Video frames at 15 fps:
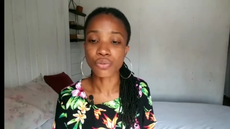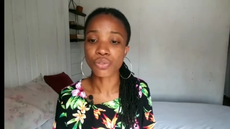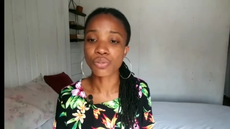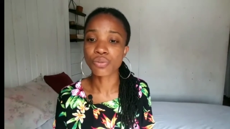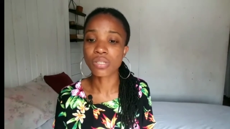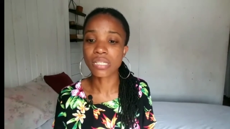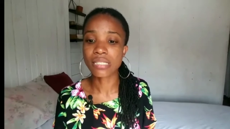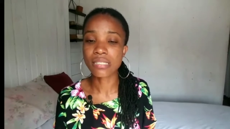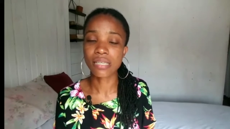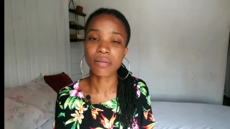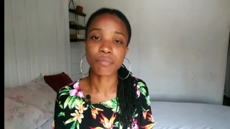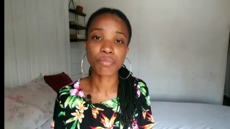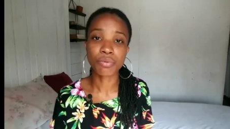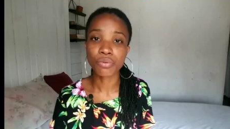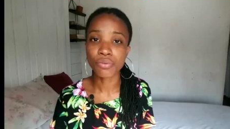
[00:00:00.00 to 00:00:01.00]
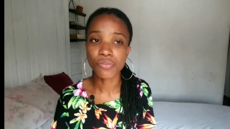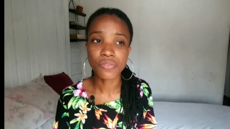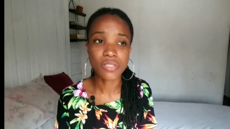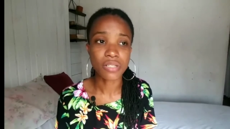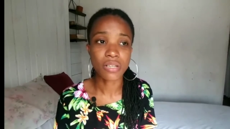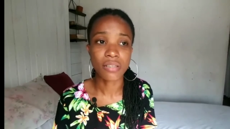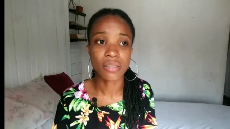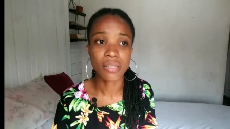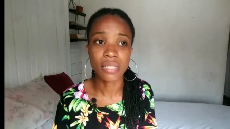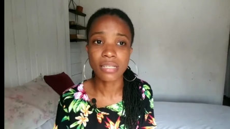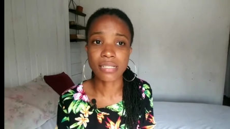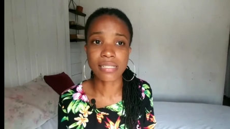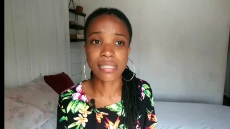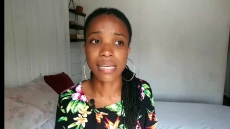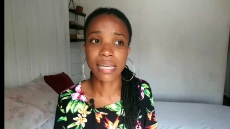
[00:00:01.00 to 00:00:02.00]
Do you need to improve certain
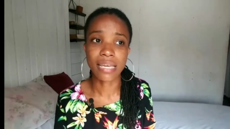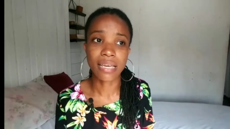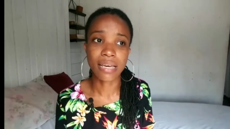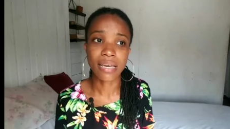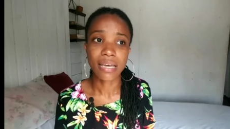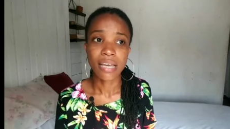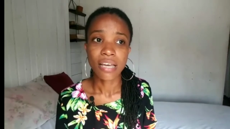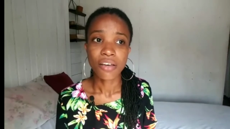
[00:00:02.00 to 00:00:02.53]
things like